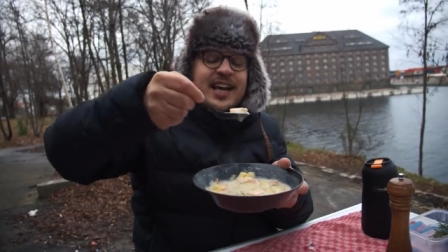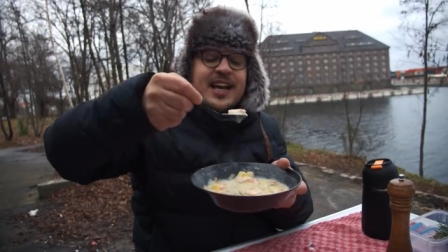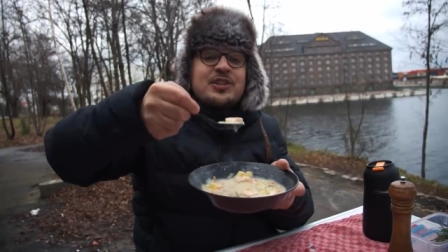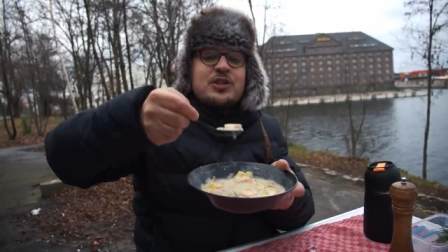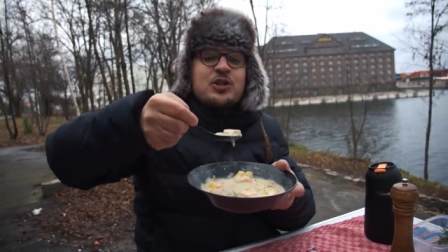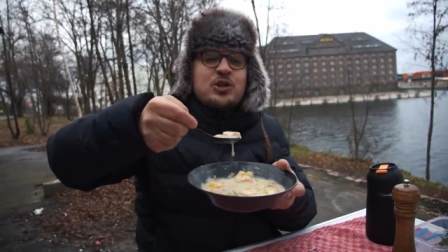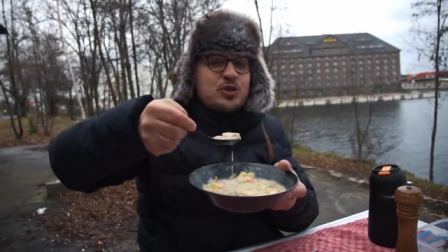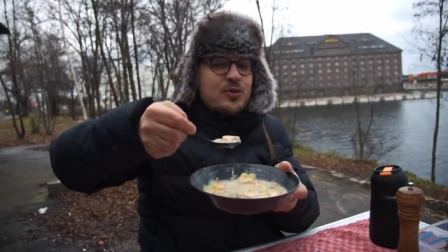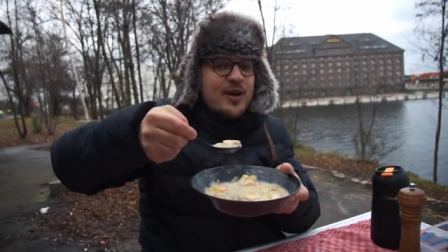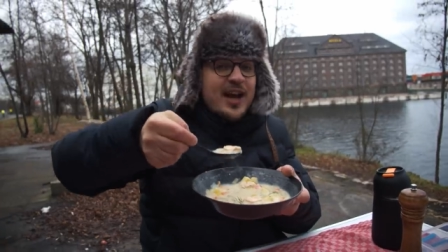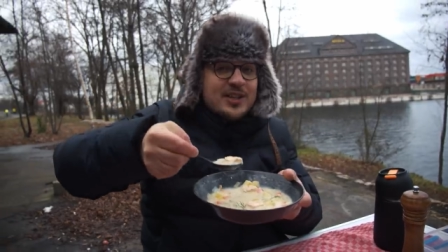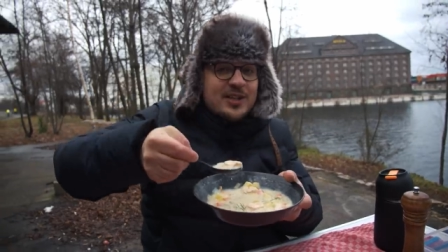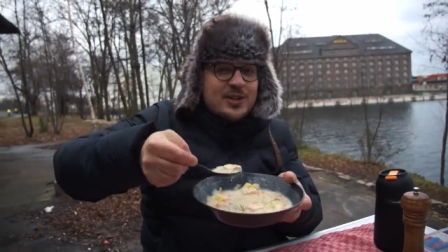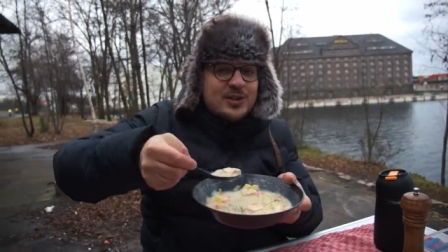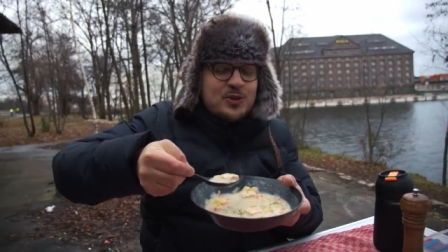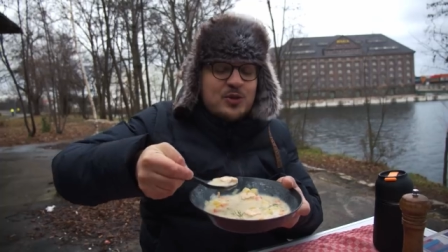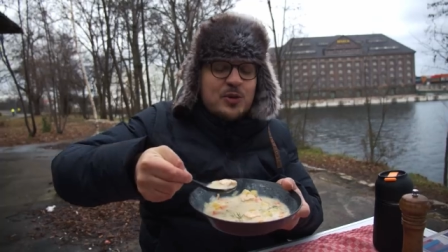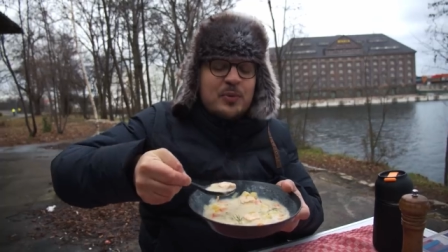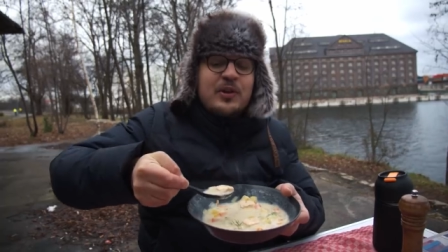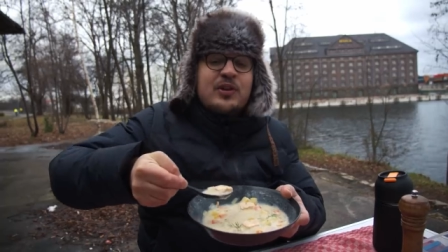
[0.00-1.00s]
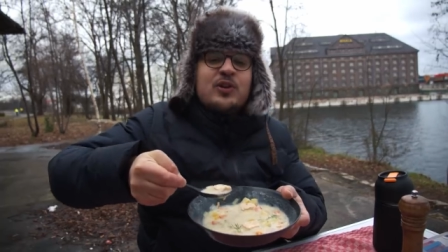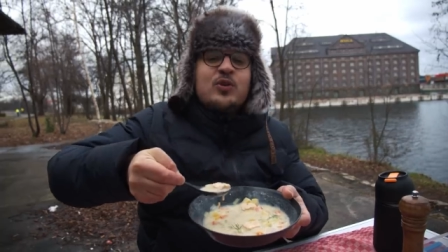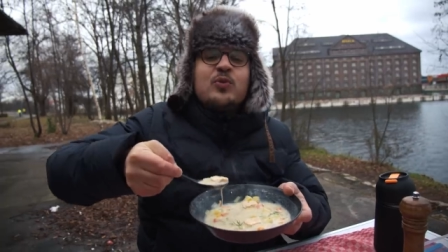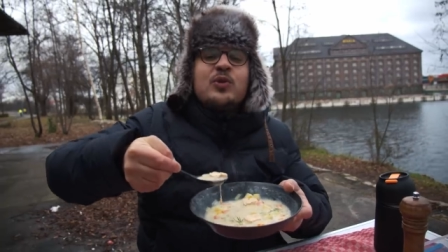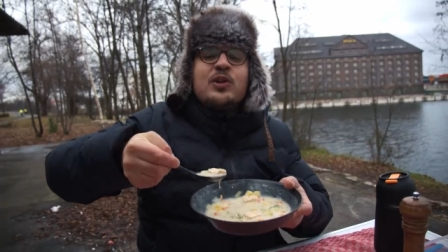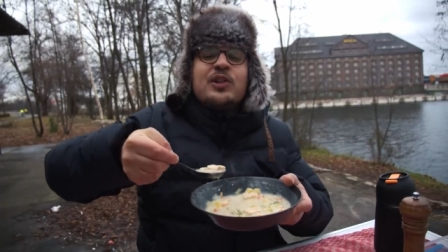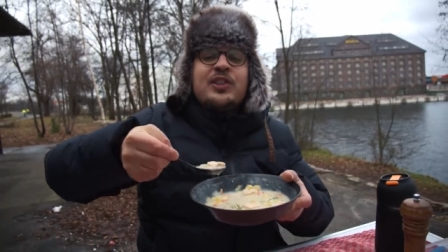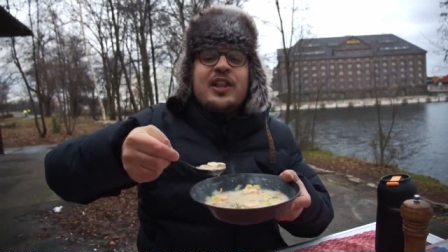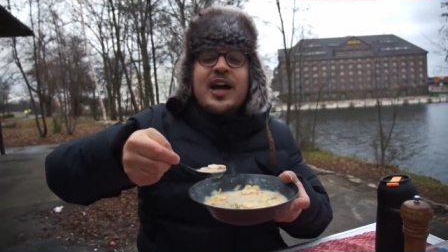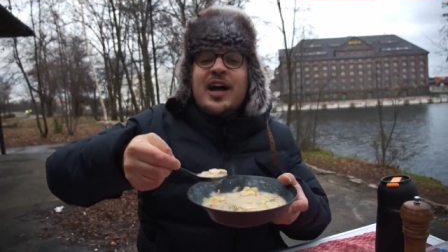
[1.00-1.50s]
guys, try this soup. You
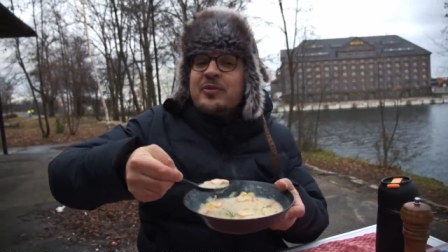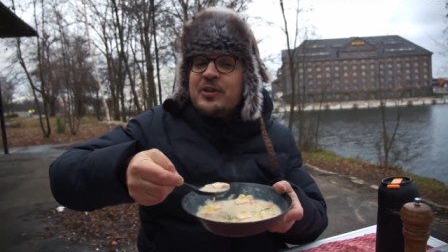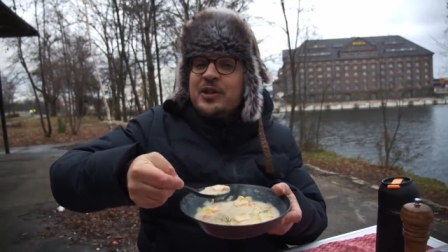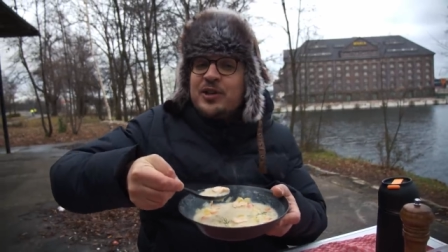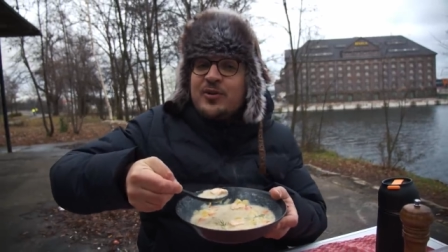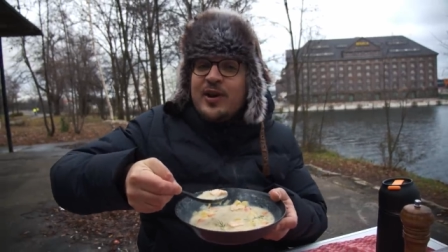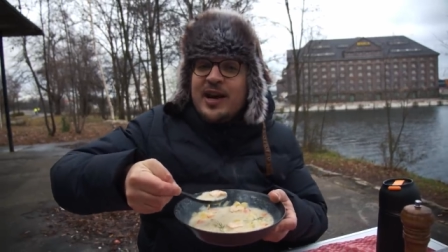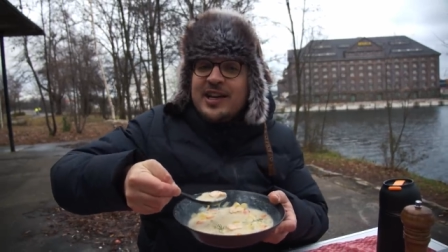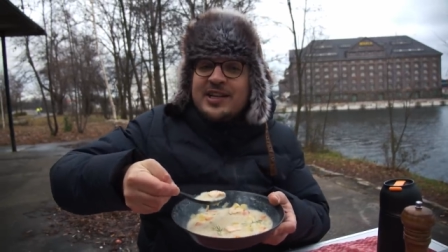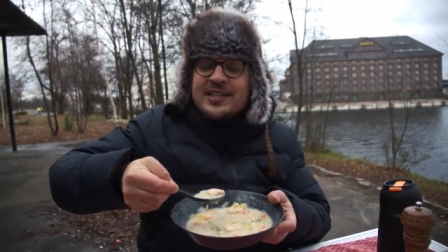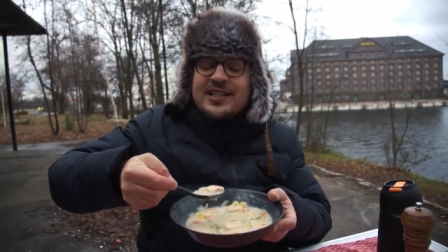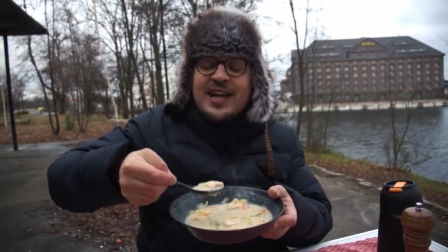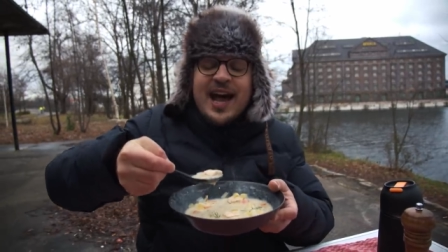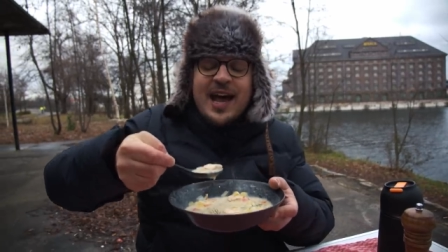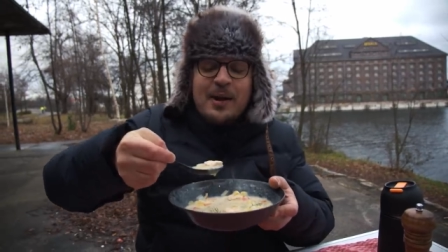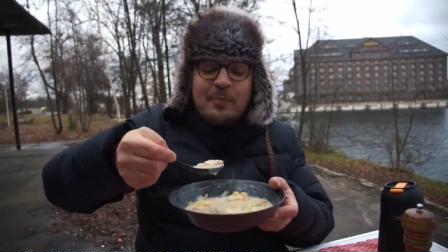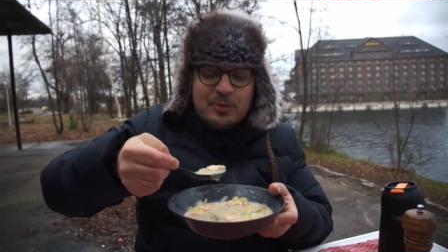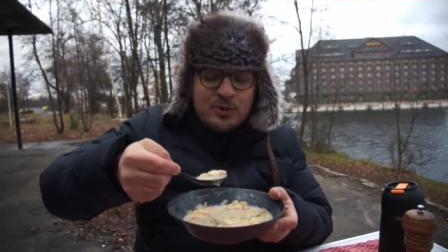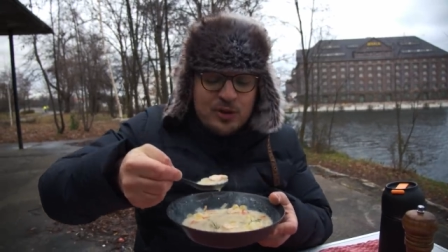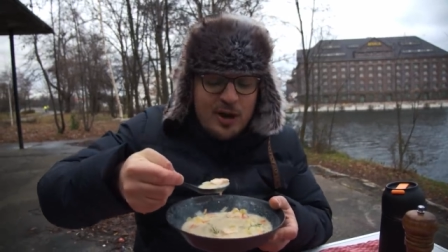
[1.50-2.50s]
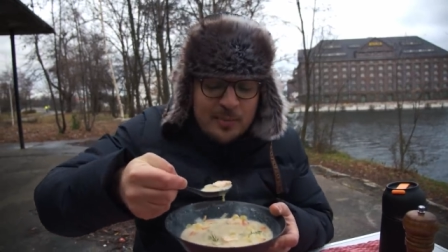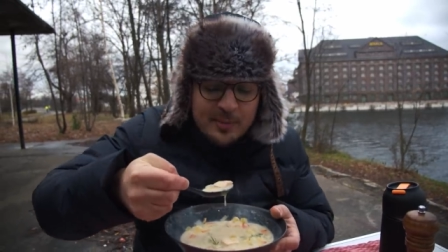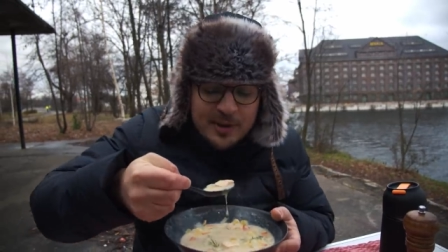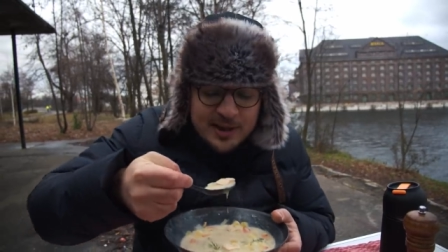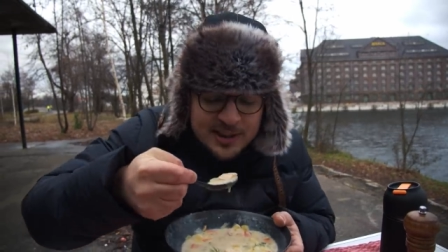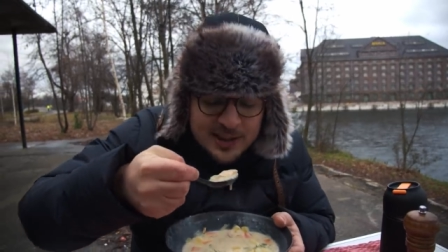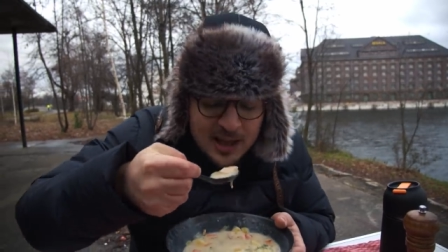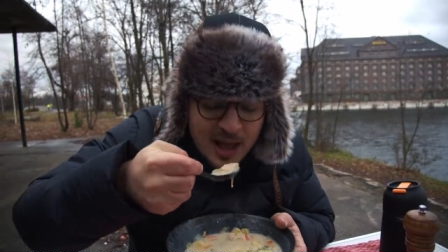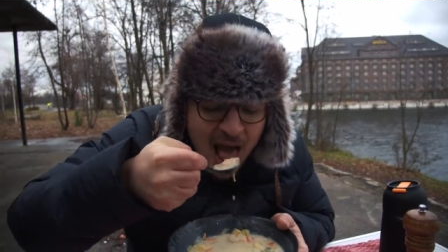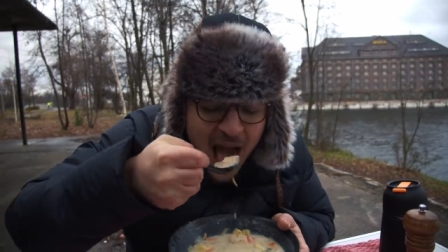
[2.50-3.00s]
will not regret it, I
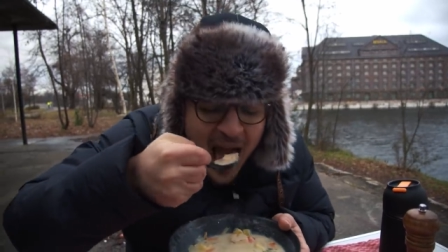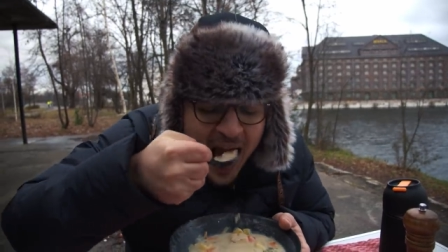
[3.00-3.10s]
promise.